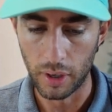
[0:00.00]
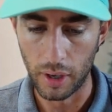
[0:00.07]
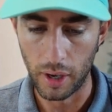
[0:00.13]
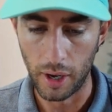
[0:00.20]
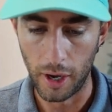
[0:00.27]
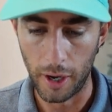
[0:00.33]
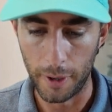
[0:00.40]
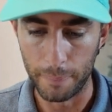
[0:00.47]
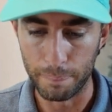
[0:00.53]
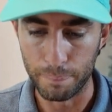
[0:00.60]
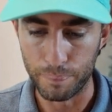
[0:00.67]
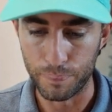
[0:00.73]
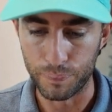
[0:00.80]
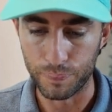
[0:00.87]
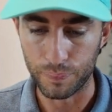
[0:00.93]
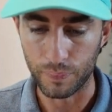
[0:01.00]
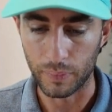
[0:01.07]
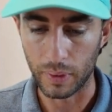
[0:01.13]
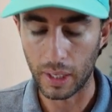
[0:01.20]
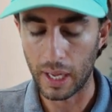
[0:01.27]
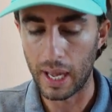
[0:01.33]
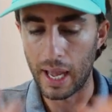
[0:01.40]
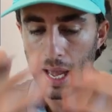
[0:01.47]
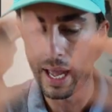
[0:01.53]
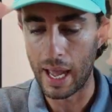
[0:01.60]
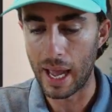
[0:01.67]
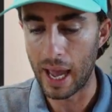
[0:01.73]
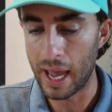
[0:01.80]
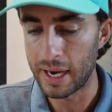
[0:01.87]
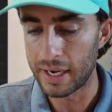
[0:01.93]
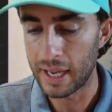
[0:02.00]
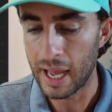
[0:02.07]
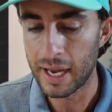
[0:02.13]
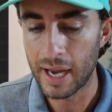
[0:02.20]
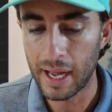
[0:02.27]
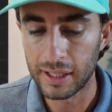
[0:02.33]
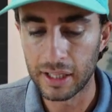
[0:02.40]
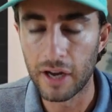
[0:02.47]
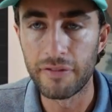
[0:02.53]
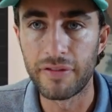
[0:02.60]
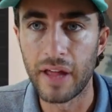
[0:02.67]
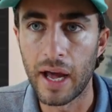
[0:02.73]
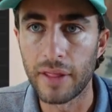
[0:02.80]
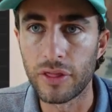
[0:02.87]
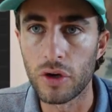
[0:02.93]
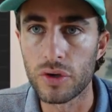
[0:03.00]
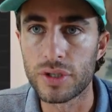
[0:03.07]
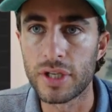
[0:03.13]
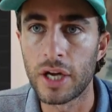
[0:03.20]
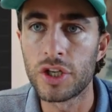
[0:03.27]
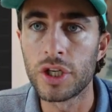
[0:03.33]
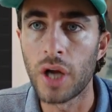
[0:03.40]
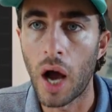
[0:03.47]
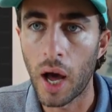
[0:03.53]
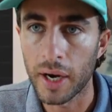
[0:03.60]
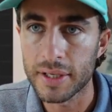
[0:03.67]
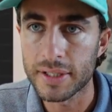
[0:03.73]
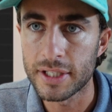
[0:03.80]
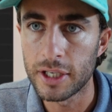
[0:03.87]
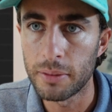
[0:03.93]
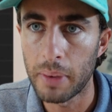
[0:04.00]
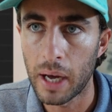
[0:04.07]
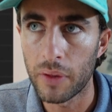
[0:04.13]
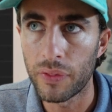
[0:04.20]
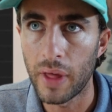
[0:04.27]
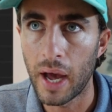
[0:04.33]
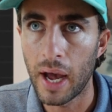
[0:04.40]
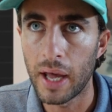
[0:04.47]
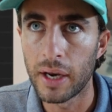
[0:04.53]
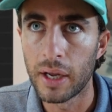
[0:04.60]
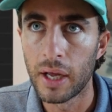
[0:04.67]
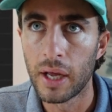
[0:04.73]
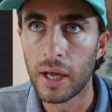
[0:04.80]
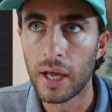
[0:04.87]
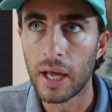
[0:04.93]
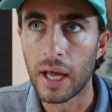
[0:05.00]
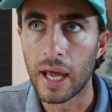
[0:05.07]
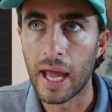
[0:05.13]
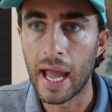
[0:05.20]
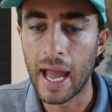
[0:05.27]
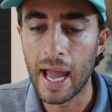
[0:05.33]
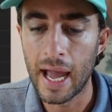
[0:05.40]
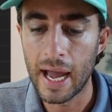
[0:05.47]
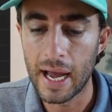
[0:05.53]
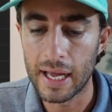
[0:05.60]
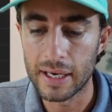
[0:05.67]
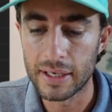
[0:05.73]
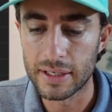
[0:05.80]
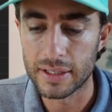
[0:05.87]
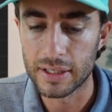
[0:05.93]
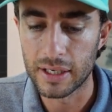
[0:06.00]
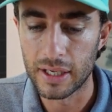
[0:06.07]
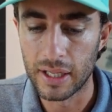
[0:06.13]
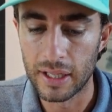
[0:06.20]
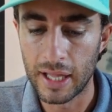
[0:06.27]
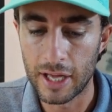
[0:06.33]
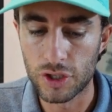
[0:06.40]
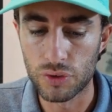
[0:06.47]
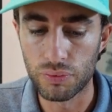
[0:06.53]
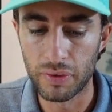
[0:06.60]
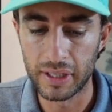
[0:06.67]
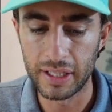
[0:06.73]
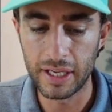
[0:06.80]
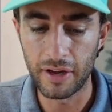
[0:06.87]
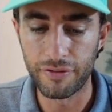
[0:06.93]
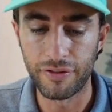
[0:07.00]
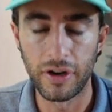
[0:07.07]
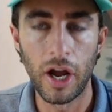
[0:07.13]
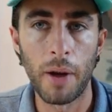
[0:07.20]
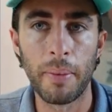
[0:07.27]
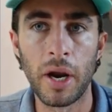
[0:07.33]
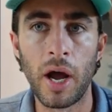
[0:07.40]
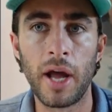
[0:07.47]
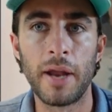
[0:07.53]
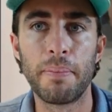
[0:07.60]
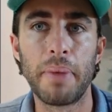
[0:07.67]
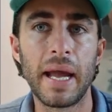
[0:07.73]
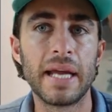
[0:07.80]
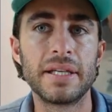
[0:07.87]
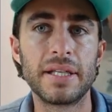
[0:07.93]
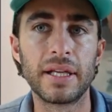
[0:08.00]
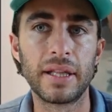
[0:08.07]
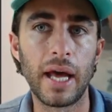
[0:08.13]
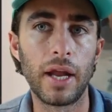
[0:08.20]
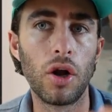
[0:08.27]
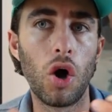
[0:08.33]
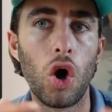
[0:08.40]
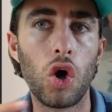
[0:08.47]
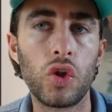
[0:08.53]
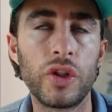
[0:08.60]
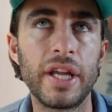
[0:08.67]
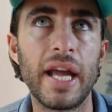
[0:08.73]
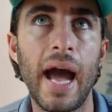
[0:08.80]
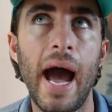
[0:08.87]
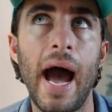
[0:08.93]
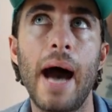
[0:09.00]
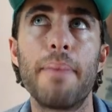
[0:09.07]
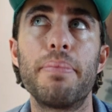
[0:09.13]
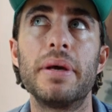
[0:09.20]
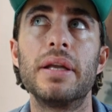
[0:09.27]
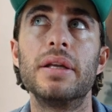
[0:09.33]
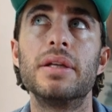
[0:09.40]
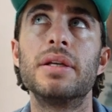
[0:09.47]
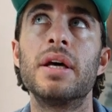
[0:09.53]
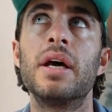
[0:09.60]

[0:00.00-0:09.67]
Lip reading: And I love that. There's such an honesty about that, and that's really a phenomenon in painting that only happened